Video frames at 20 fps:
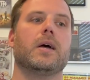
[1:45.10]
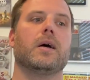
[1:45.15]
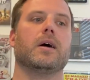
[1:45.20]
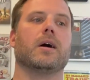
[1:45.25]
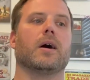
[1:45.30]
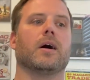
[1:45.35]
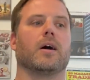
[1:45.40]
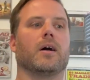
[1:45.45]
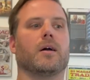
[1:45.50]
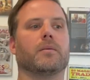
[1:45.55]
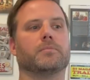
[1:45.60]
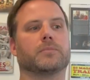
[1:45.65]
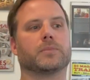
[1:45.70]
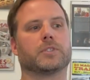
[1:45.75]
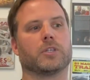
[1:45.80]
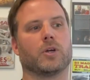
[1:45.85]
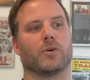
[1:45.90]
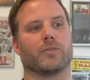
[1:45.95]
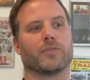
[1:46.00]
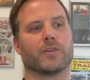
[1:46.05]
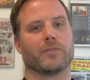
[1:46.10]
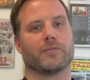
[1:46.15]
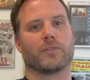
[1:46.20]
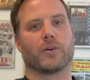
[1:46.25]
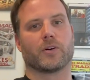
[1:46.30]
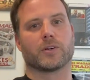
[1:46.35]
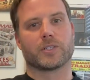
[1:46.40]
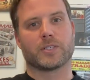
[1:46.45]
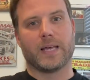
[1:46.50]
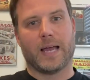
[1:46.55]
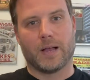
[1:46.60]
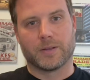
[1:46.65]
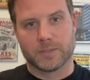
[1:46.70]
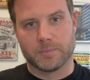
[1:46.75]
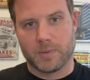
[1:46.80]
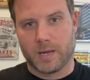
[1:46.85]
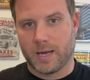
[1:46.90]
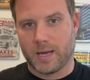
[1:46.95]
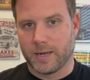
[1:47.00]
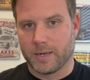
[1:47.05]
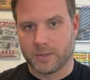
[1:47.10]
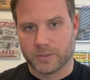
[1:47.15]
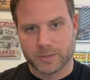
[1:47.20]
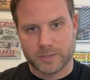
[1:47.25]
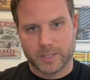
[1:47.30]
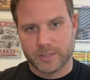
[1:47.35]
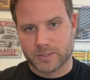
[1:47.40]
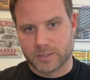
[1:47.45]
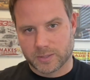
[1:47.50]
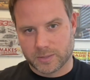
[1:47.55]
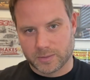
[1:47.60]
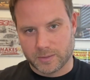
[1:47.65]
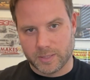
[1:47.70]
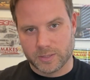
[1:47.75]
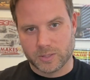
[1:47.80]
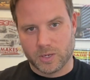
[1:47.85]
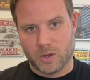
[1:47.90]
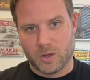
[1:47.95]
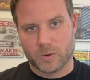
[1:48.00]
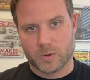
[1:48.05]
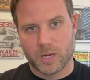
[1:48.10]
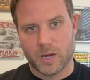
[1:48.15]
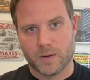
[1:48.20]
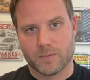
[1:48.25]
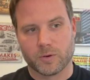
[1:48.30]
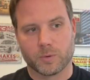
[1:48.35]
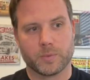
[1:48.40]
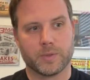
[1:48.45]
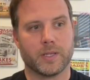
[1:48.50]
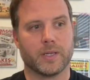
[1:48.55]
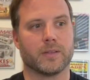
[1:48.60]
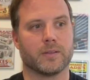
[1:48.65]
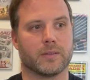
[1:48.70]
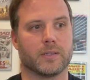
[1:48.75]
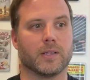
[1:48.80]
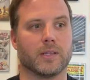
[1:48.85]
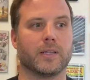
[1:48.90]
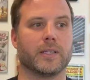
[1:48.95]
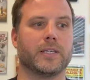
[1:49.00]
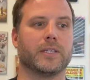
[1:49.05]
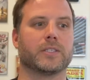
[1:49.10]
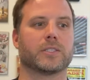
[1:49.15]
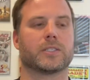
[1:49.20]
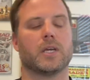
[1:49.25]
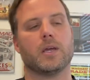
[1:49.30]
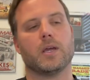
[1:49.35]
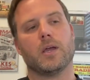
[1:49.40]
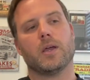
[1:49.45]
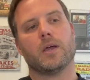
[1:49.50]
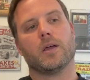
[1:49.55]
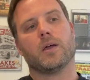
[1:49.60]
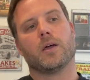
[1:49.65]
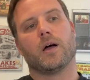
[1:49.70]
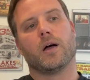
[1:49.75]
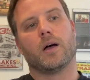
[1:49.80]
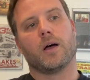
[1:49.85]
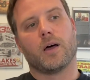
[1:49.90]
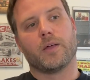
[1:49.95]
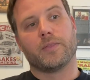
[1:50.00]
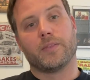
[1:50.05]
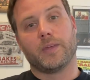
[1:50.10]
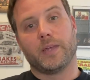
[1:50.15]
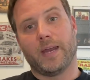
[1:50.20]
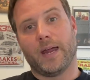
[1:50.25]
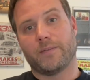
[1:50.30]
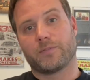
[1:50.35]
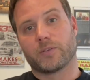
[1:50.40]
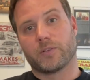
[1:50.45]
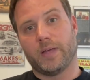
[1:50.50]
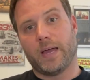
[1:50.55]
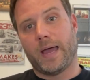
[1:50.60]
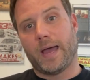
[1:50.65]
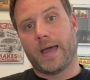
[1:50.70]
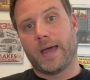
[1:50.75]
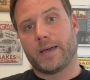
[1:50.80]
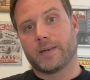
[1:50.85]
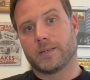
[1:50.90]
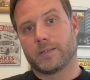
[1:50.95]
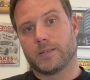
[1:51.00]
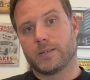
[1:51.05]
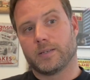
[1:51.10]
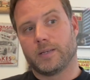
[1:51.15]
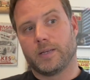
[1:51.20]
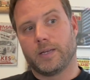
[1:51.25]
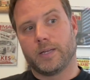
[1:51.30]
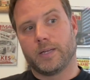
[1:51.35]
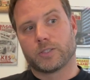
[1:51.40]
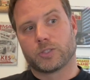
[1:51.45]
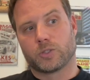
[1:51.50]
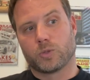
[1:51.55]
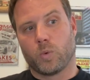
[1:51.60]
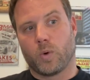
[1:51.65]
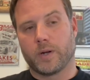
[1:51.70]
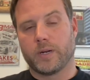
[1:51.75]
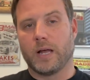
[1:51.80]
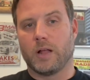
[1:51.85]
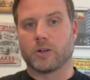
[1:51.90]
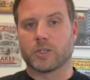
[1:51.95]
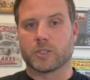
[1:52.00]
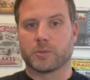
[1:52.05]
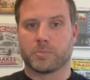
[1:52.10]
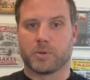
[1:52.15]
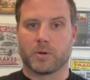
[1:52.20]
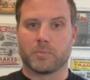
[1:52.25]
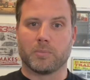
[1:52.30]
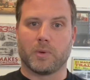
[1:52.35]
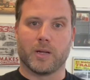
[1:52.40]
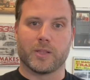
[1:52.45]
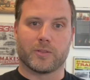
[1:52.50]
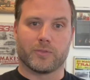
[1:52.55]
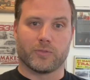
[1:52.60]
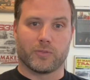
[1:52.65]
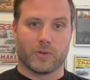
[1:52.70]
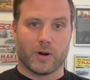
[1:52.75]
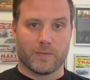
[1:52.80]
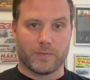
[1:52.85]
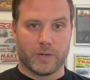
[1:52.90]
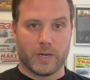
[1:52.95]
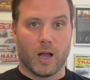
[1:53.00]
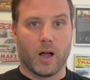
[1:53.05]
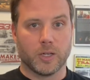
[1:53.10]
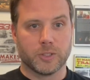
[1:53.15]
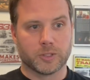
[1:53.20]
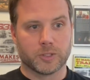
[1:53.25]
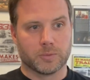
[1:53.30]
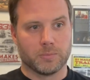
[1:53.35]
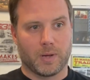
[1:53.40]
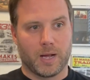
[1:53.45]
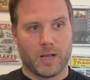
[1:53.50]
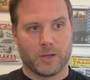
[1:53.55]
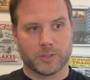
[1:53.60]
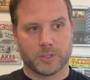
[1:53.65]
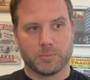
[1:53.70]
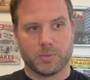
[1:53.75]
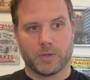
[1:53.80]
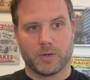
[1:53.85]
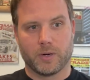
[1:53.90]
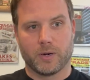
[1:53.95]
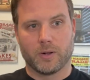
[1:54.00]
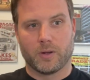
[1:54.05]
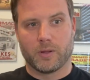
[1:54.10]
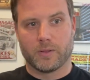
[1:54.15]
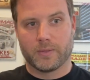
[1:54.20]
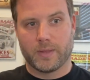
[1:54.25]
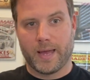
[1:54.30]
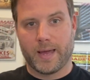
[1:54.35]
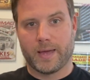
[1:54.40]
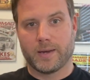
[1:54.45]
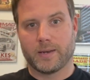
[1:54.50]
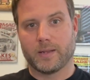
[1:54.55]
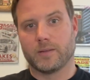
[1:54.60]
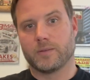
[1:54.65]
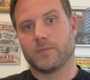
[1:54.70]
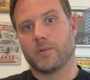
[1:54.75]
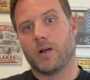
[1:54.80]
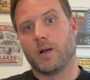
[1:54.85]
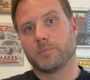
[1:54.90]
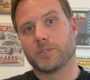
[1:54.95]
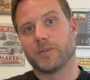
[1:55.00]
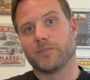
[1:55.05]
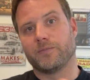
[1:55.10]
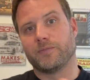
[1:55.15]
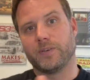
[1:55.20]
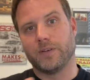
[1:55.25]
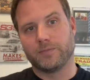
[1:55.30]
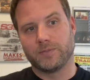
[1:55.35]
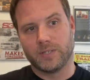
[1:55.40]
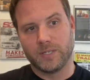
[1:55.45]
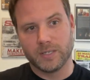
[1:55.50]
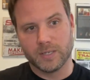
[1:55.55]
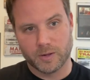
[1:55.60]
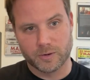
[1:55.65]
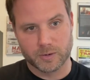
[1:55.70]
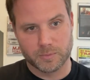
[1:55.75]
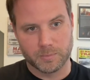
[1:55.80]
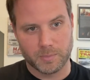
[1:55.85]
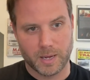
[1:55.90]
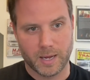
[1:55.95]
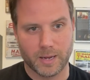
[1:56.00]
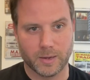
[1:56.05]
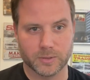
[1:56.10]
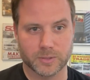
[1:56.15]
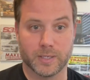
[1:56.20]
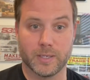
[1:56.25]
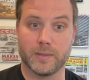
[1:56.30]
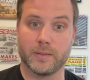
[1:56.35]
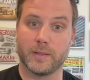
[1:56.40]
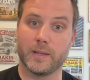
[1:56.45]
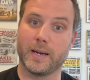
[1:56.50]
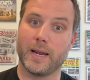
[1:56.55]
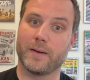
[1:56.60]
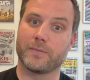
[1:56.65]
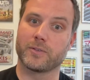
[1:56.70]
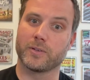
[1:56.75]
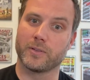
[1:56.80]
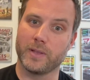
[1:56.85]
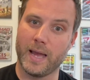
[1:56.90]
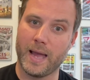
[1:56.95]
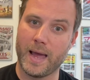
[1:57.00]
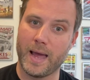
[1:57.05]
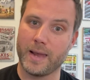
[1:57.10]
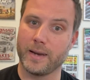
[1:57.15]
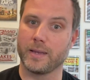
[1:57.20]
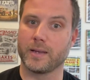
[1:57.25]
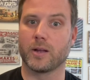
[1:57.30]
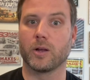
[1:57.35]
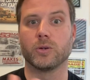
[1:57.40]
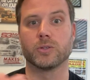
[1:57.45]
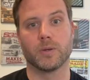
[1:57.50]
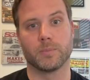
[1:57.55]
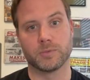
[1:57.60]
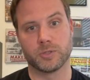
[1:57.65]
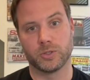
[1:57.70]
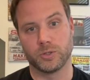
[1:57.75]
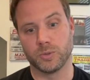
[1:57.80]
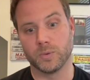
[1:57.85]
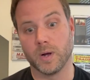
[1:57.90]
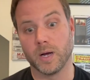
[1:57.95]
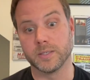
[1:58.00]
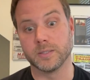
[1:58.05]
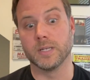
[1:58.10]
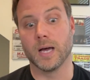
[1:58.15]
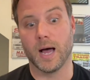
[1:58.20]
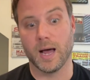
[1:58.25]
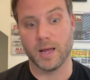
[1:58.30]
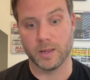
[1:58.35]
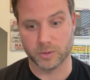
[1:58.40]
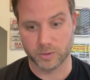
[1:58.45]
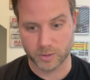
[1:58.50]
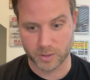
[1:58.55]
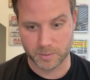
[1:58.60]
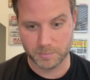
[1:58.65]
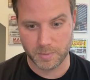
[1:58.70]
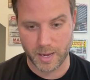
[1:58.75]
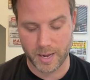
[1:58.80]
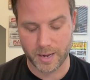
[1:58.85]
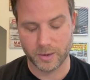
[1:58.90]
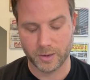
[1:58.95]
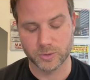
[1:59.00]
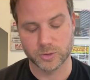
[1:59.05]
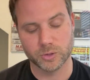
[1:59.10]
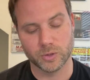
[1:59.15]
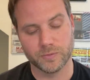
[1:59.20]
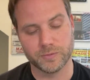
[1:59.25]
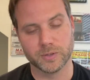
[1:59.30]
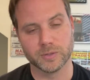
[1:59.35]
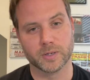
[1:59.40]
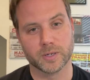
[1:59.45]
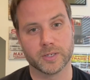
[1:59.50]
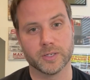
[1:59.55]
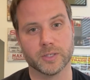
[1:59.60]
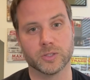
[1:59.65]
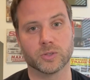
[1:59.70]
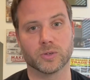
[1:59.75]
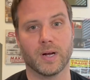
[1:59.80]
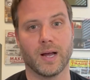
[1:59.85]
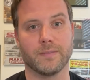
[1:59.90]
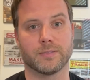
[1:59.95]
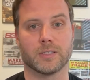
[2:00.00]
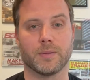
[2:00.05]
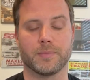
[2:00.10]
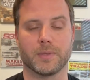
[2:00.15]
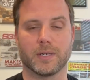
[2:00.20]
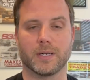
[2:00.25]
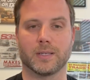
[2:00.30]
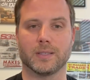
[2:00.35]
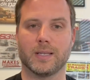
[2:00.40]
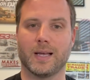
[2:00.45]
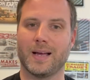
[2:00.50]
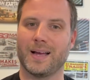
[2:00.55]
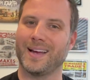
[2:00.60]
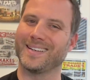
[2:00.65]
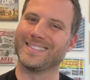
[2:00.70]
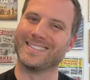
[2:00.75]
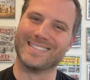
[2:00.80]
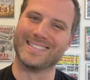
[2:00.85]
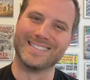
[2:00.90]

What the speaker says: So for the first 1,000 miles, it's all covered within the lease. Then after that, it's $20 per month for every 100 miles you put it on that, up to 1,500 miles, and then after that it goes up to $1 a mile. So if you're looking to drive something a lot,